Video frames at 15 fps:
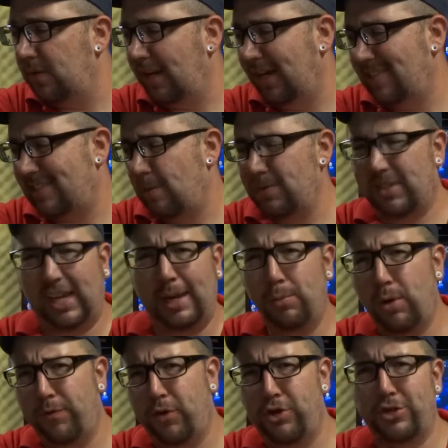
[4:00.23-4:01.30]
guess that was the Game
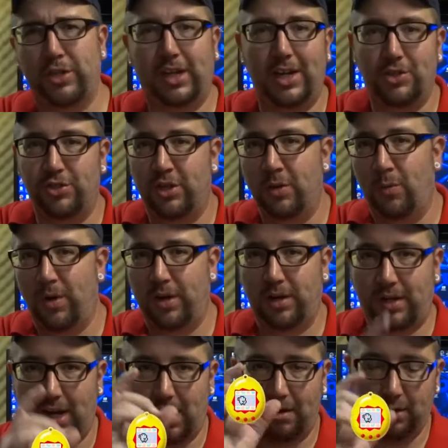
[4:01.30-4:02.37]
Boy version in case you didn't want
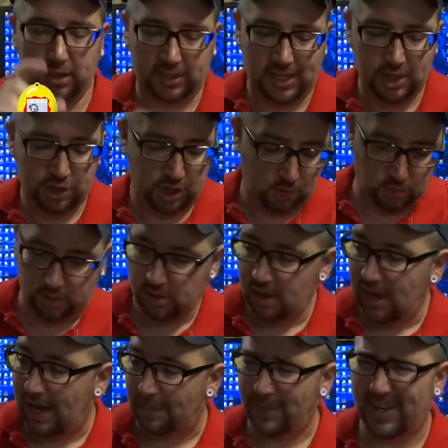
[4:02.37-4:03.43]
to carry on the keychain one.
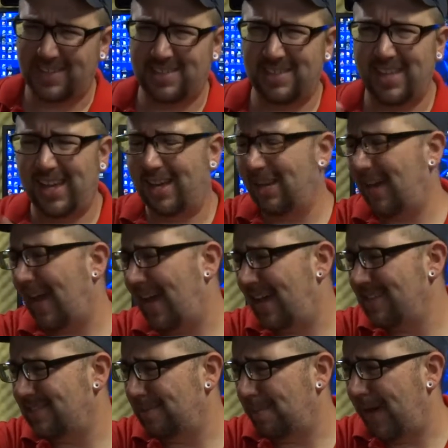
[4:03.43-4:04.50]
I'm guessing that
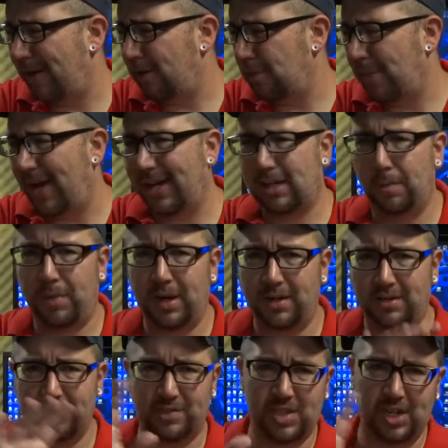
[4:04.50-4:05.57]
has a battery backup in it
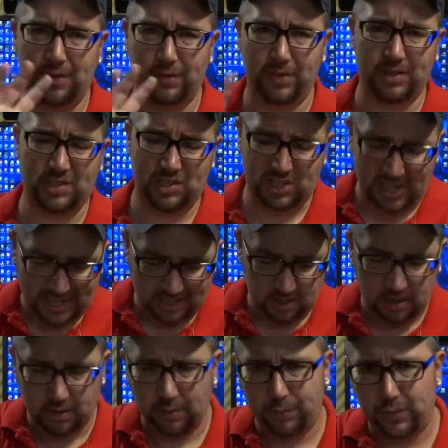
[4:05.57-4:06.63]
to save the state
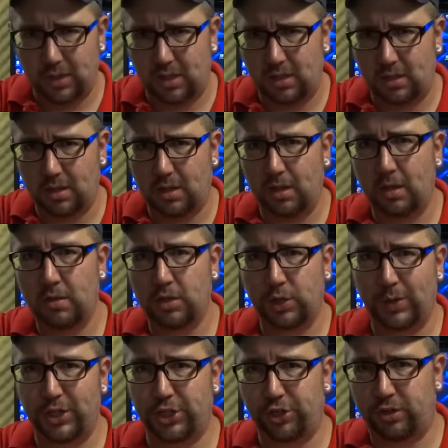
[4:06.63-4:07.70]
of the
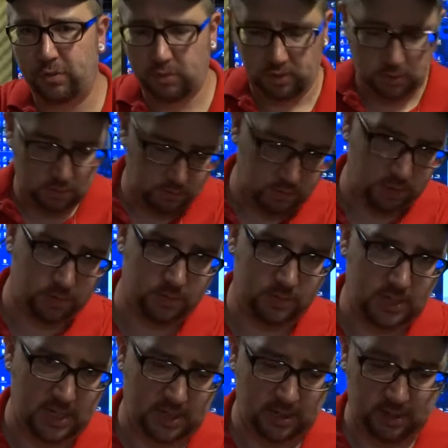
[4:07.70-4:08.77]
creature you're
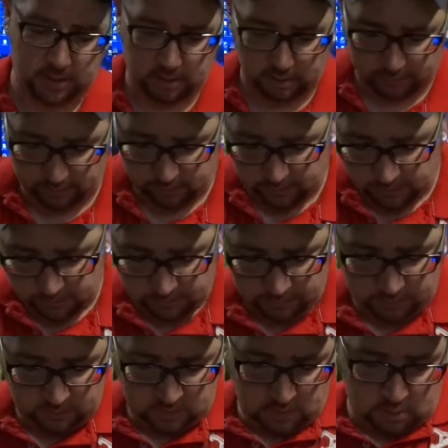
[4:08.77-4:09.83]
taking care of.
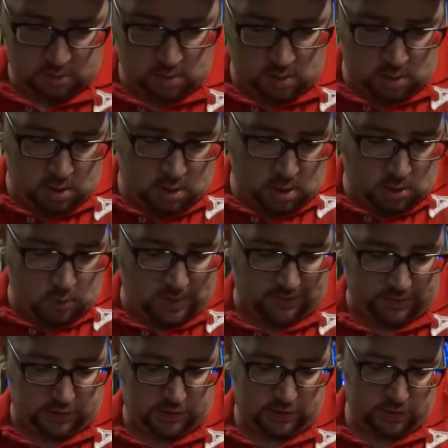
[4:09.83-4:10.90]
We
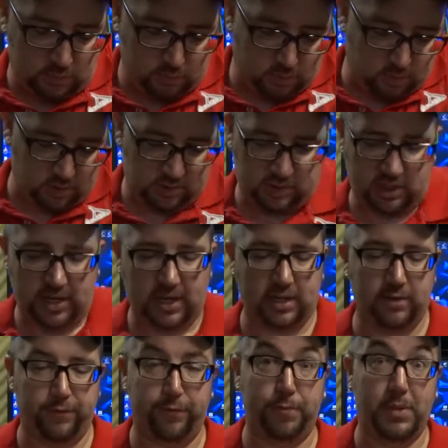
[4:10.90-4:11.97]
have a small stack
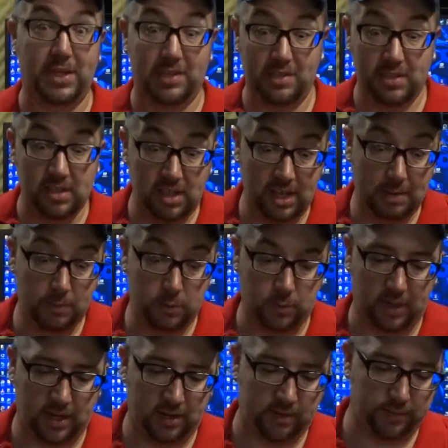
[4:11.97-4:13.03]
of PC games.
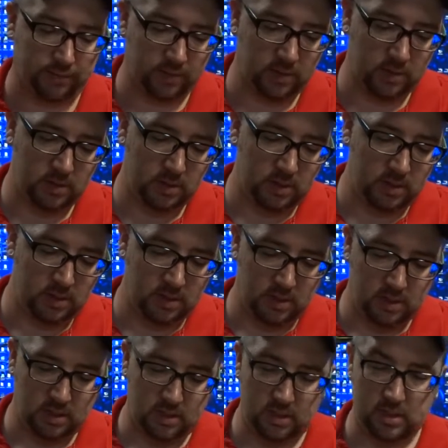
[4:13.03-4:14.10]
We have
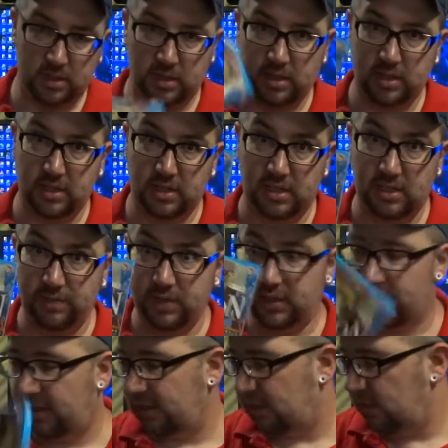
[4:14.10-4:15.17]
TV
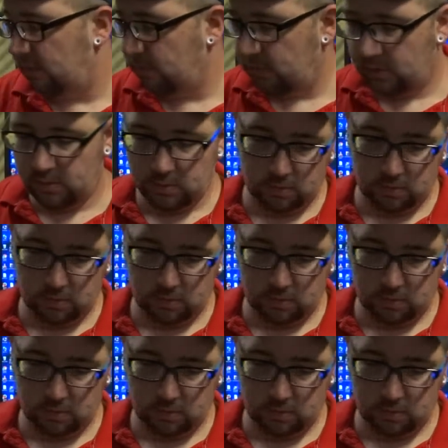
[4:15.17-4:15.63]
Tycoon,